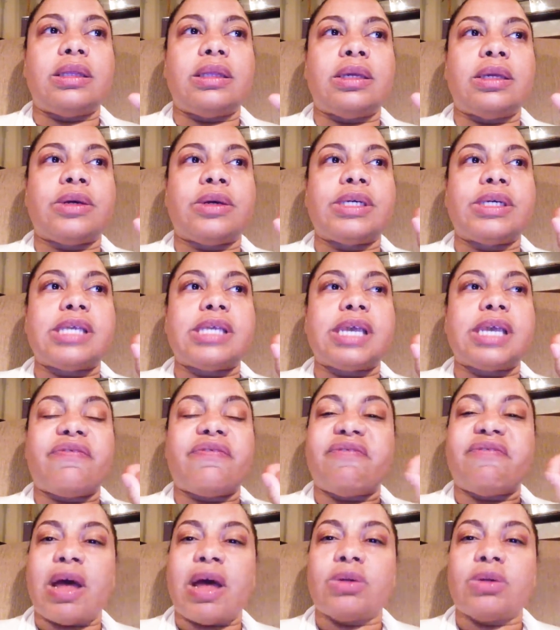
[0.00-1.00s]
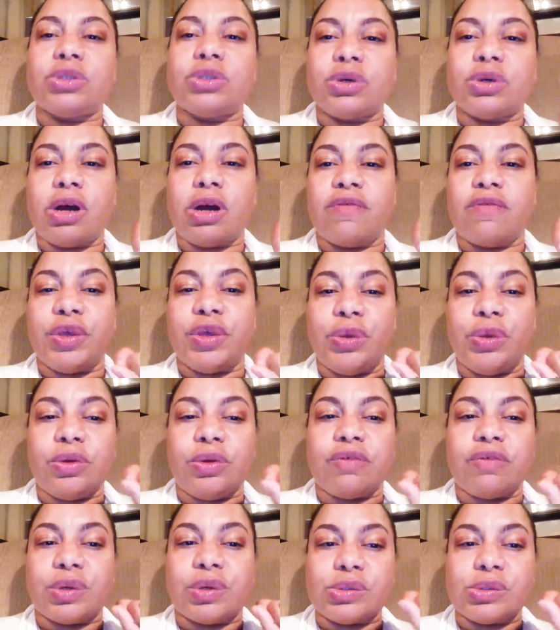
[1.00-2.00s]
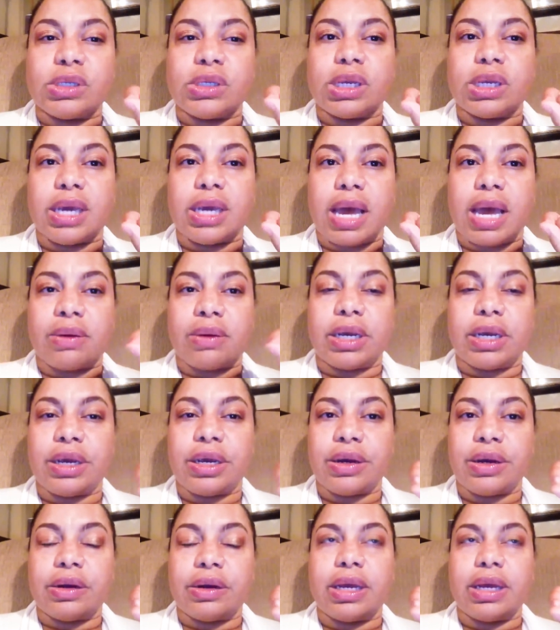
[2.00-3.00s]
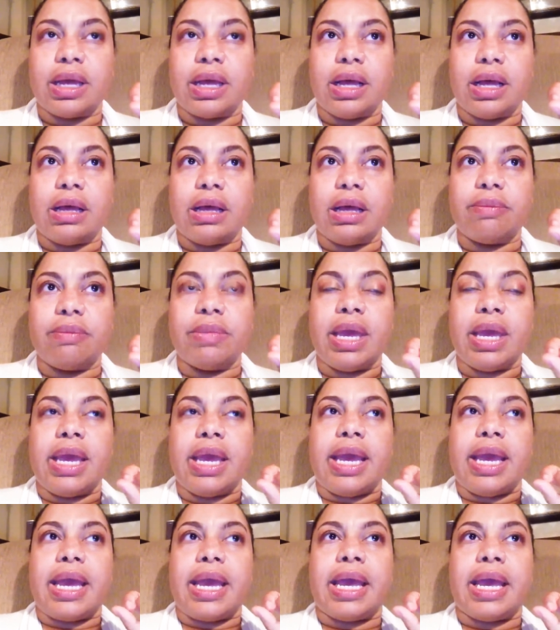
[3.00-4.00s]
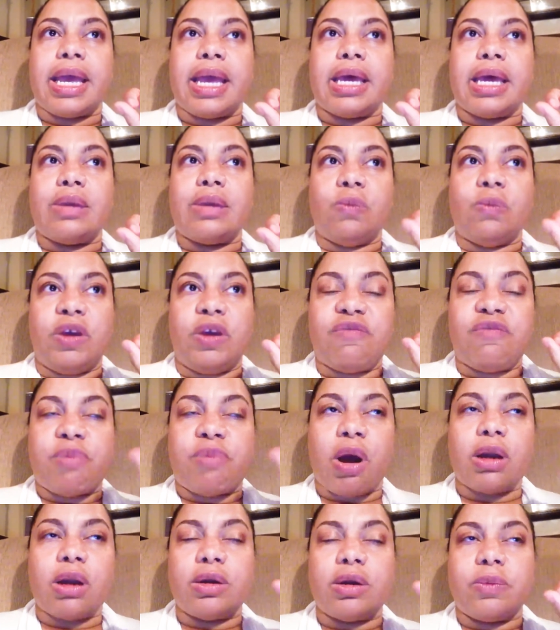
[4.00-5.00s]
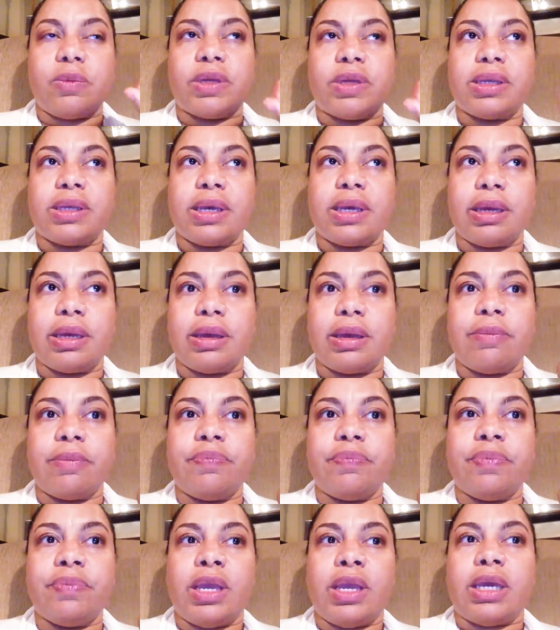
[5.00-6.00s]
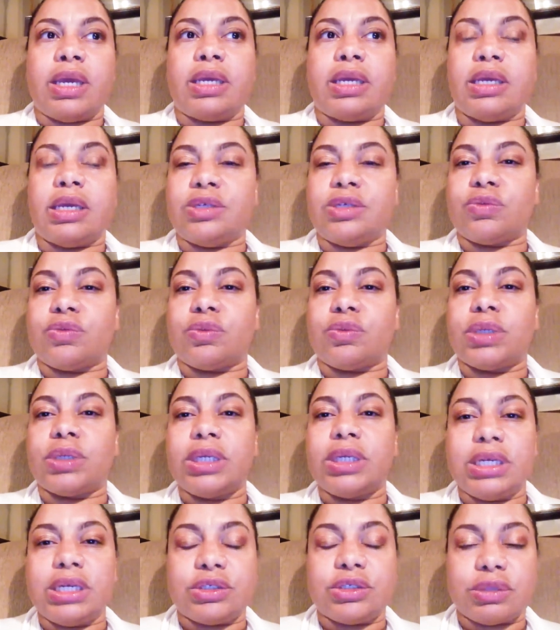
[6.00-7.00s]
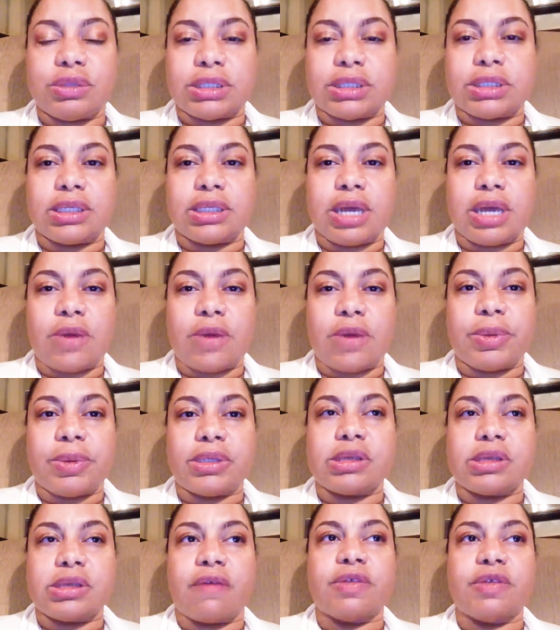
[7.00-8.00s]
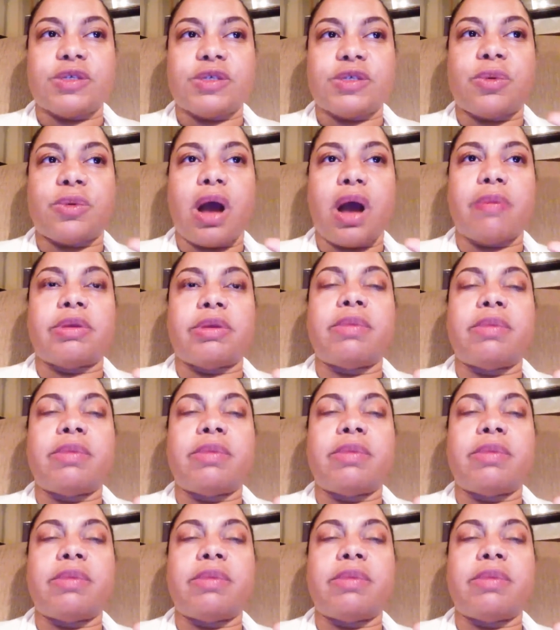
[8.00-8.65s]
is a founder of a university out here, and we've partnered with him, and he's really interested in helping to solve this problem.